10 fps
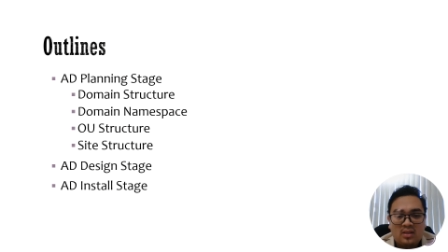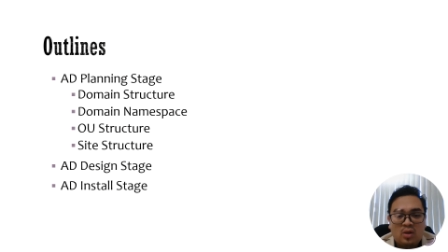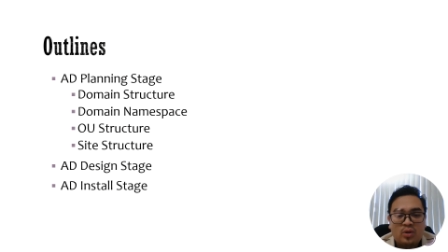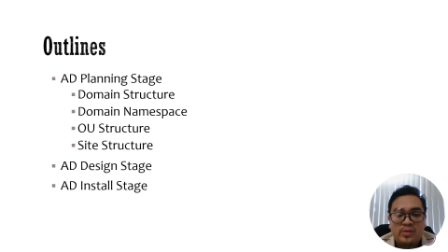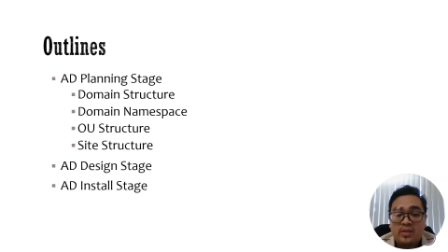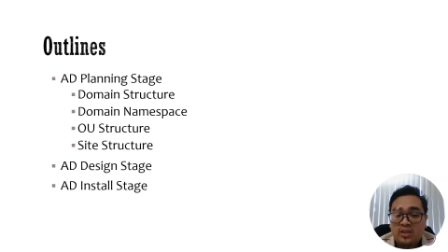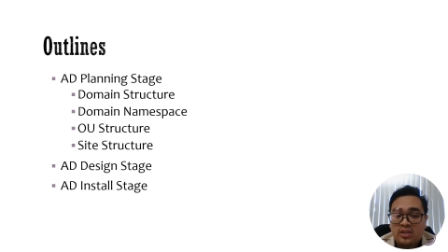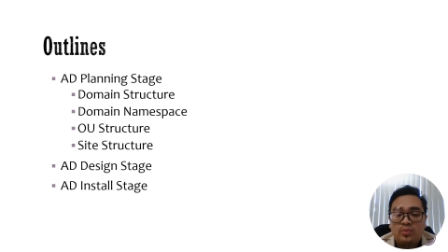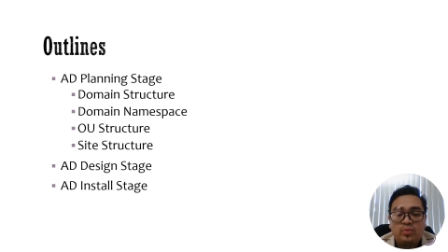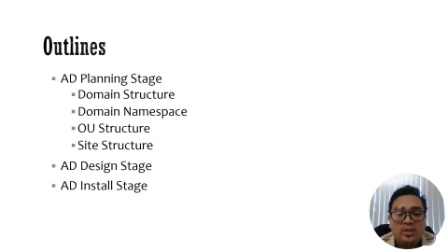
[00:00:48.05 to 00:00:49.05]

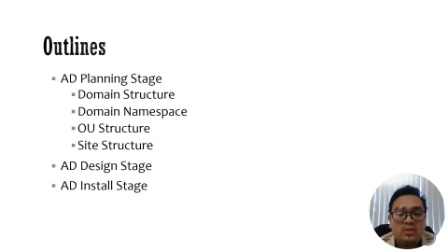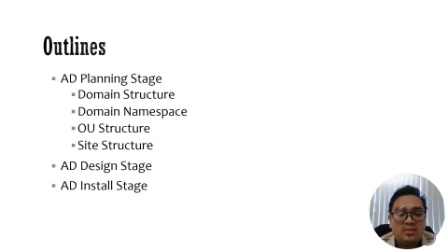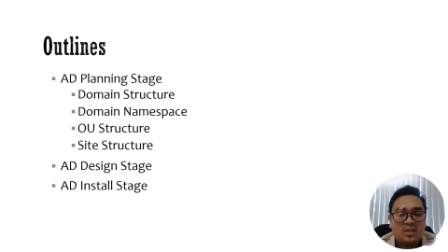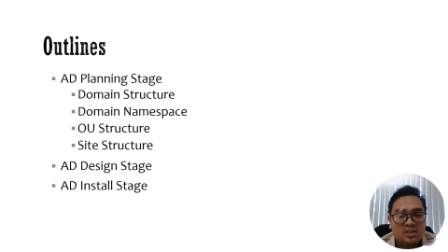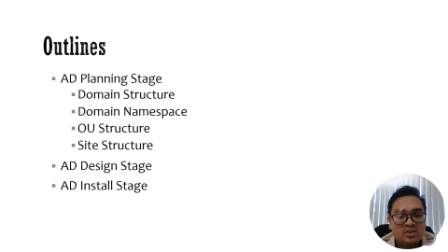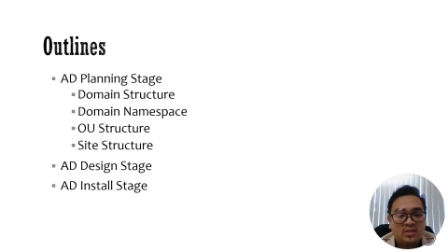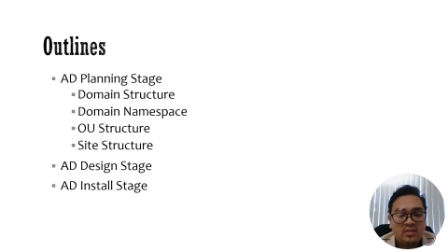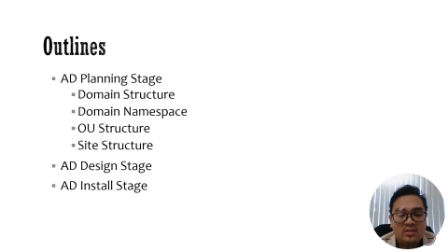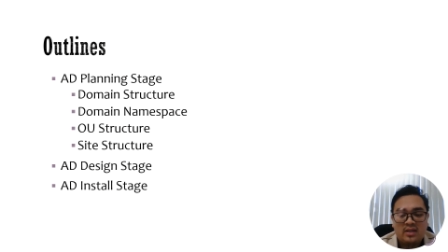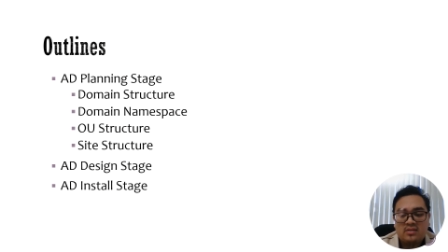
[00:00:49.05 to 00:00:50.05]
organization unit
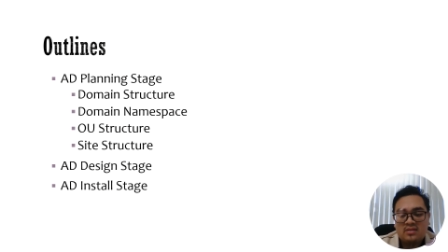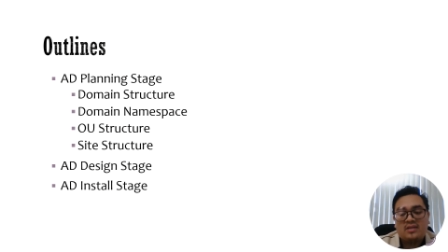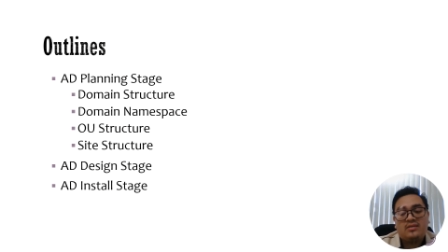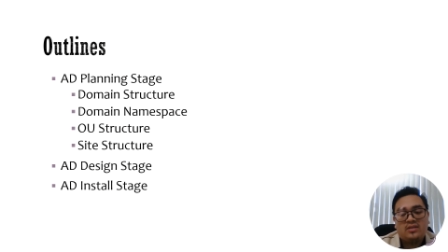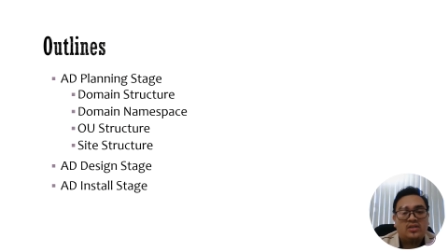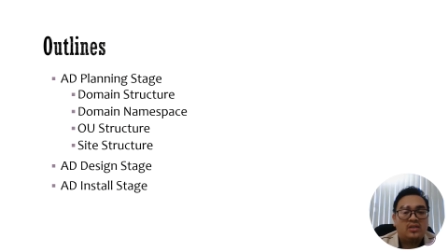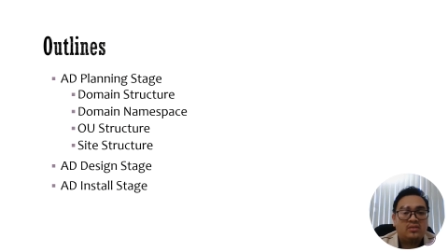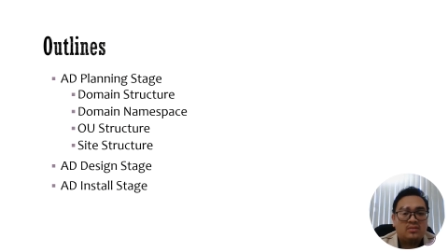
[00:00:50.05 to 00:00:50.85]
structure, and site structure.